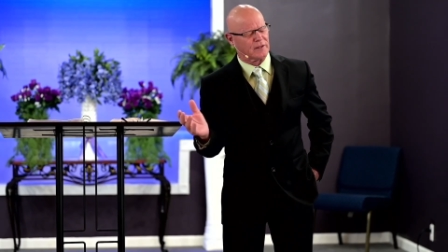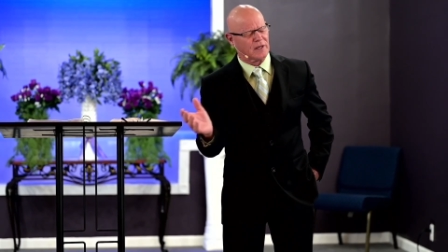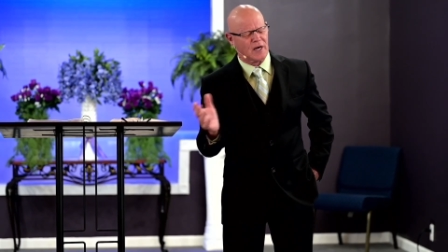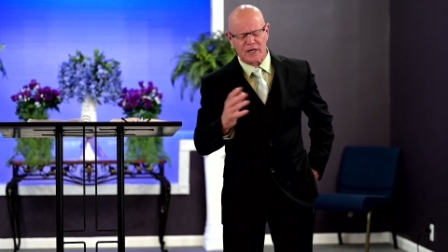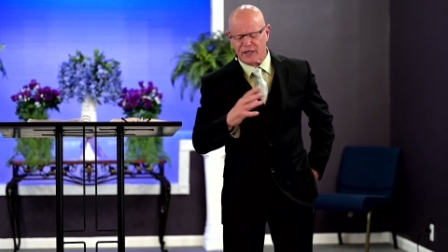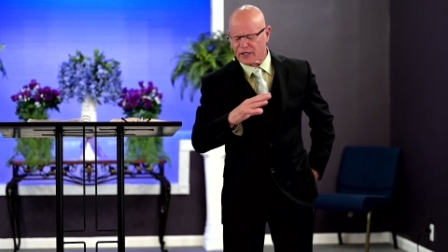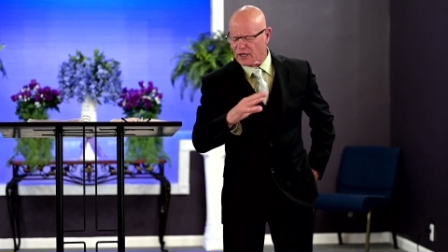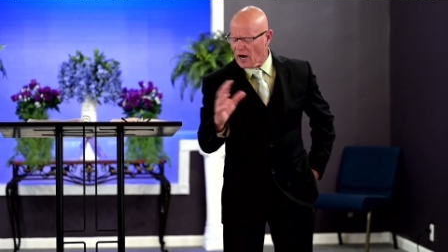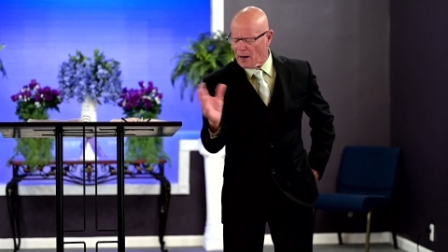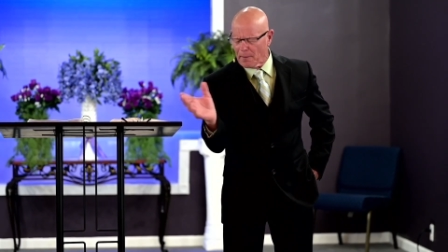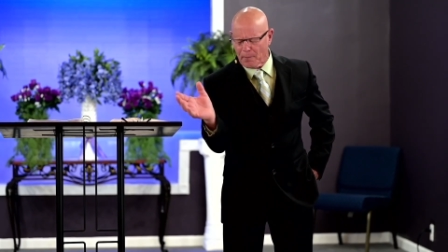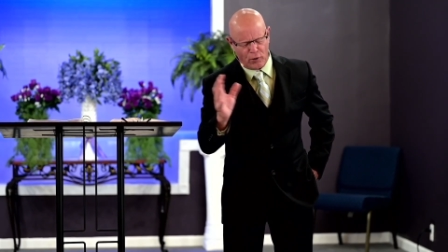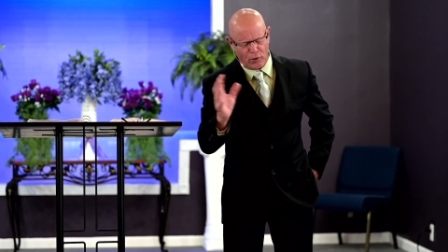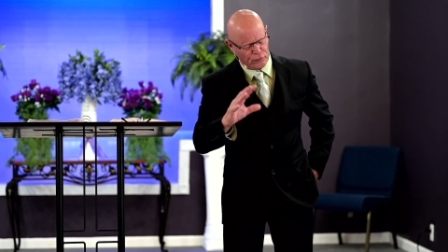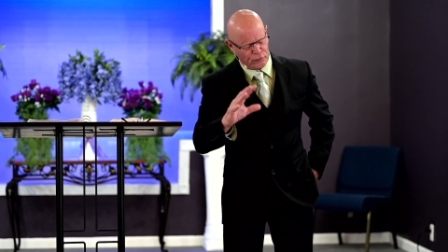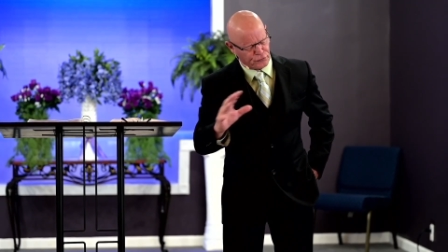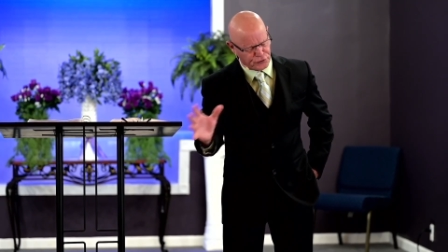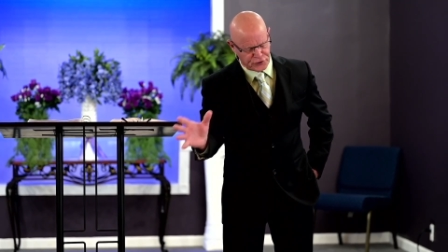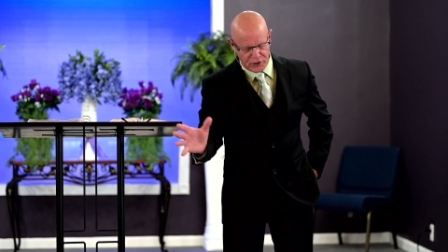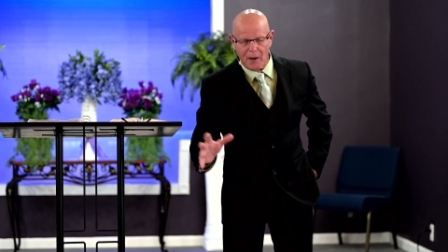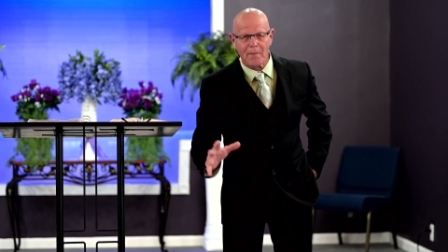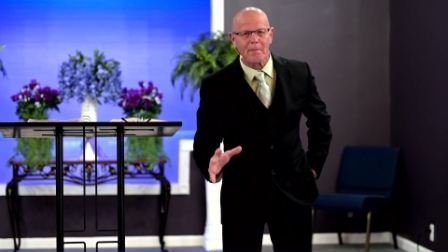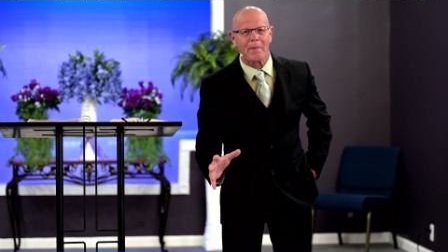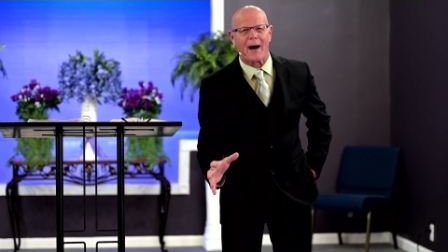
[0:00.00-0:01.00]
Come on,
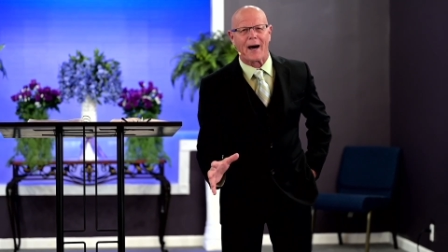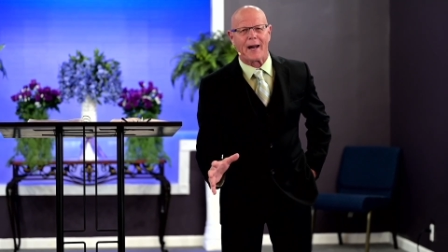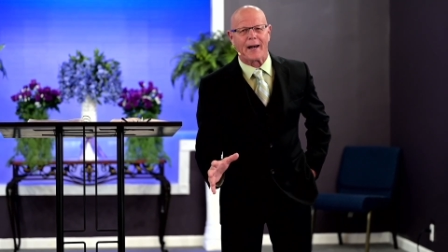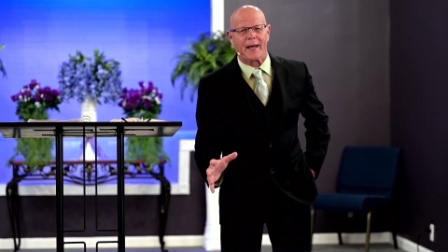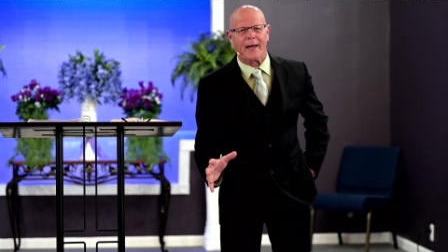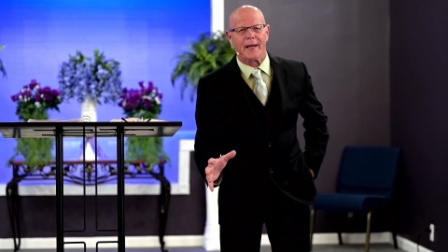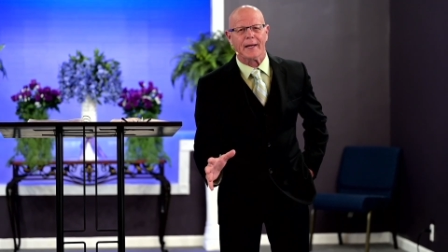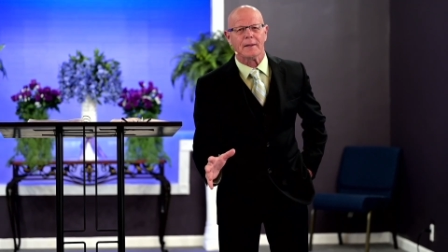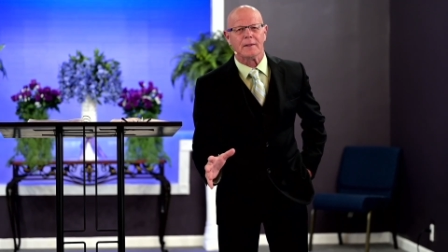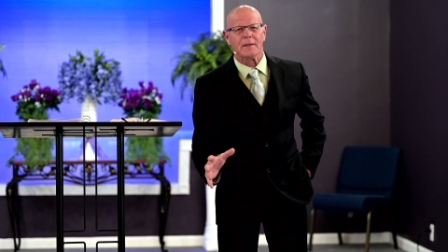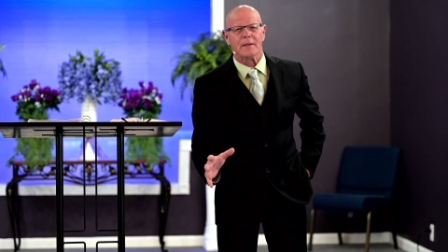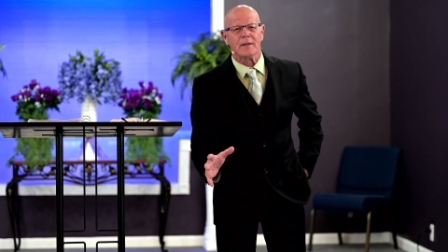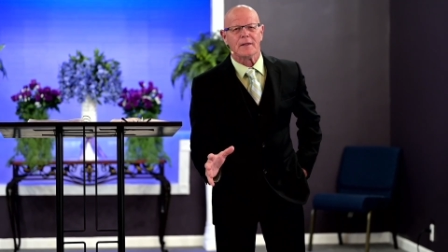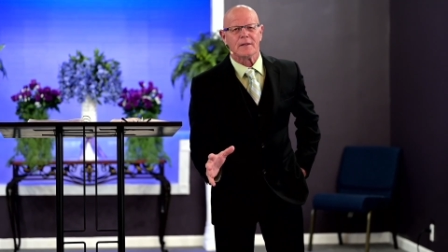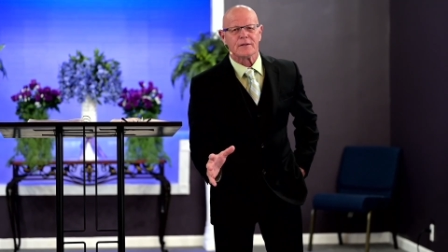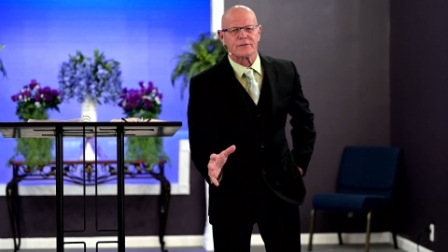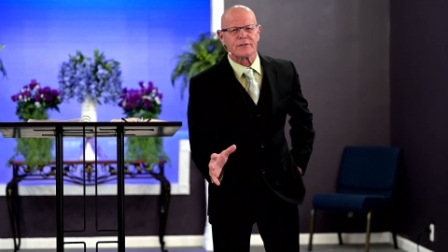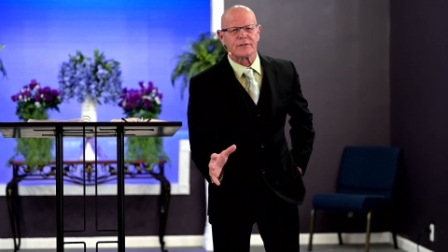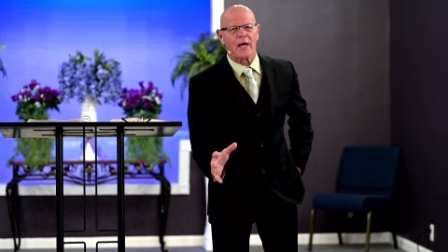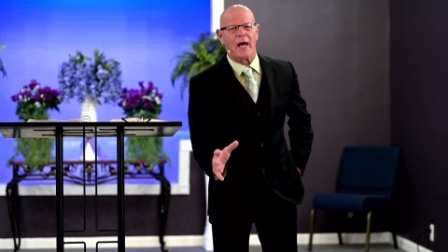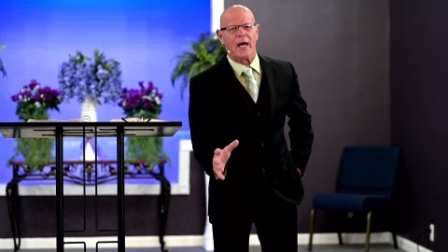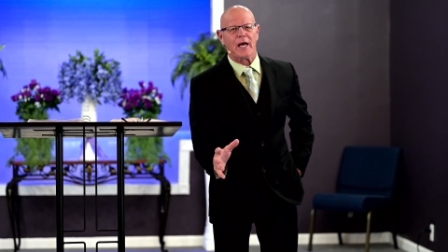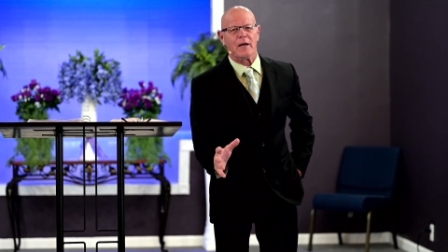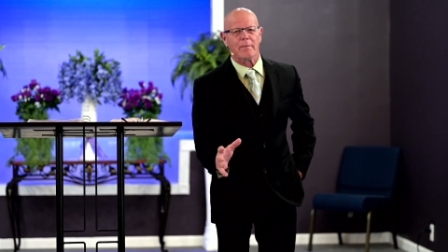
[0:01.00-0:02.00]
somebody
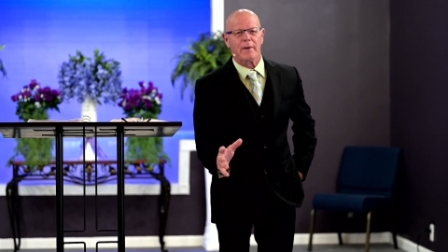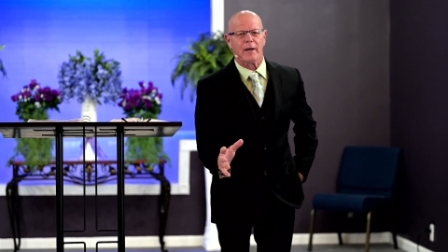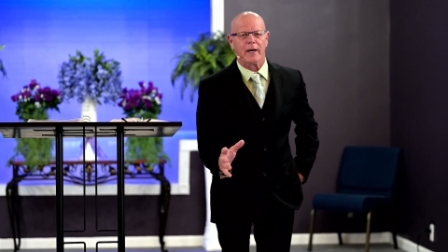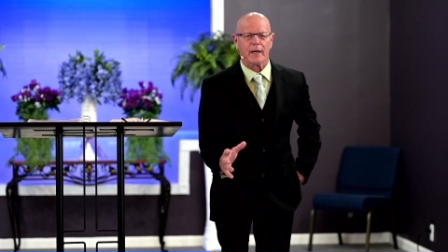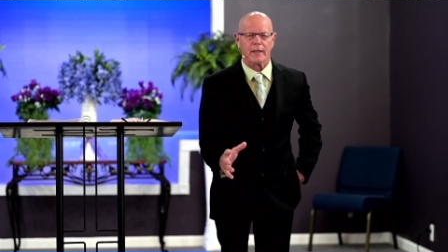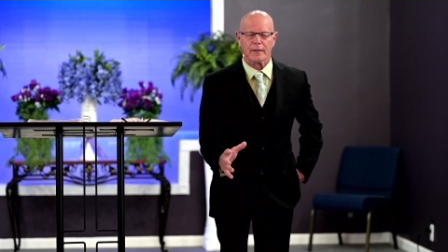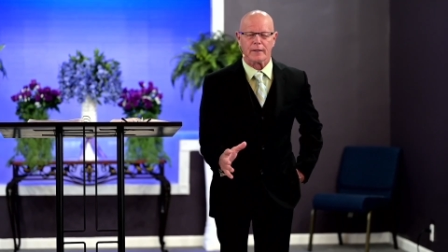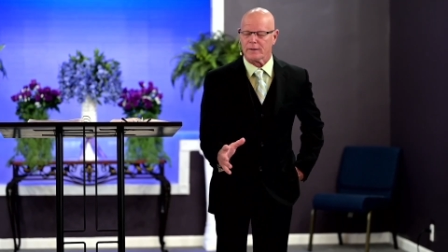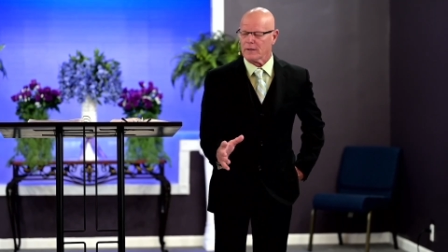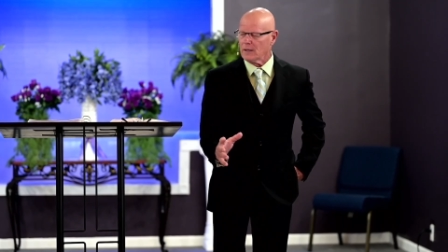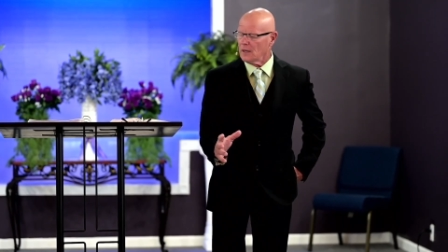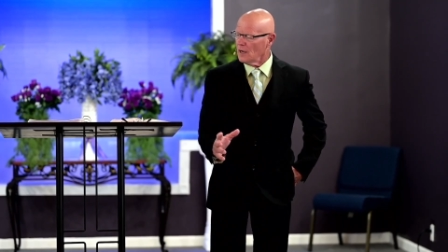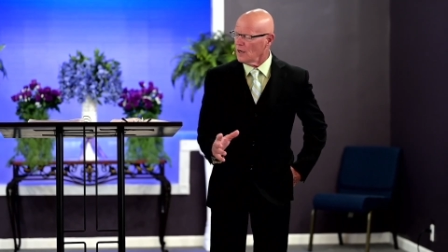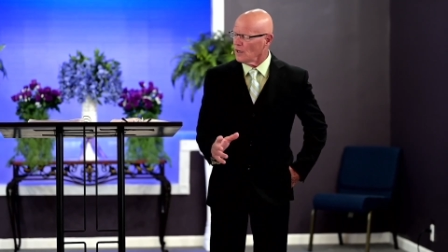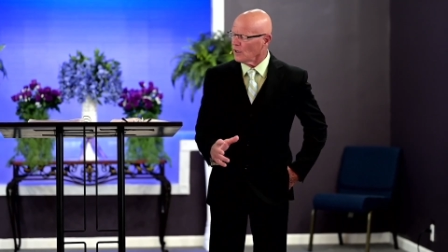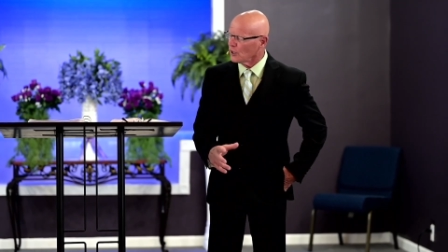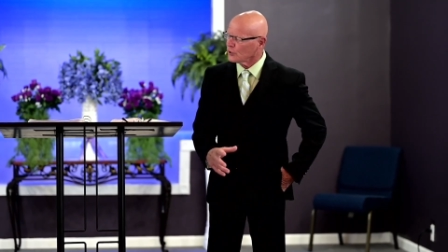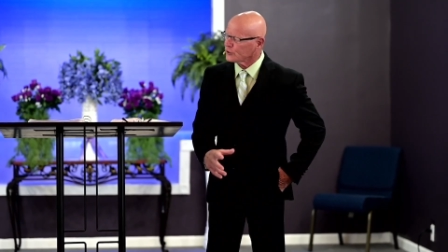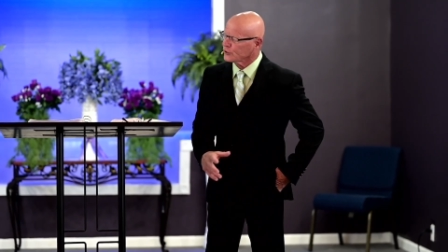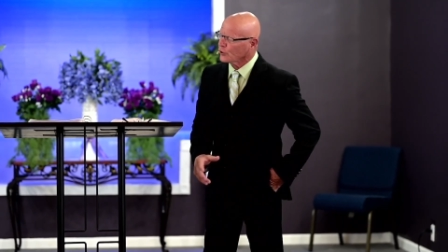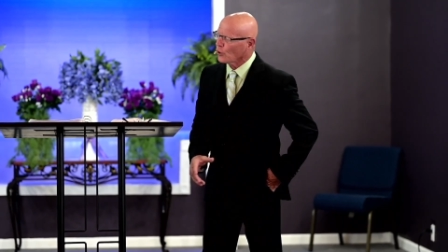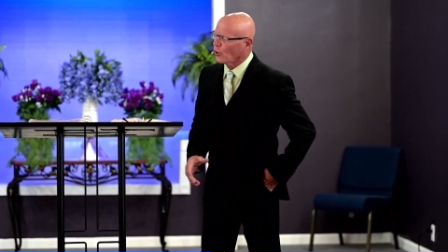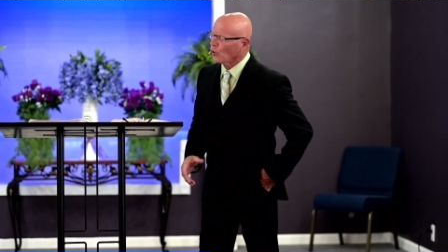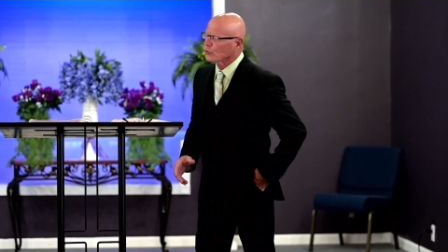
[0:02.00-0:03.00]
say amen. Let's
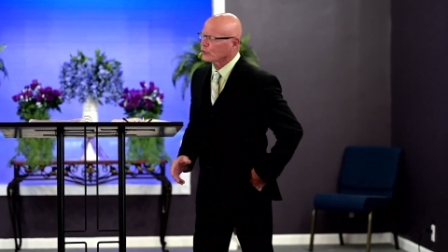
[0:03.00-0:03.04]
go to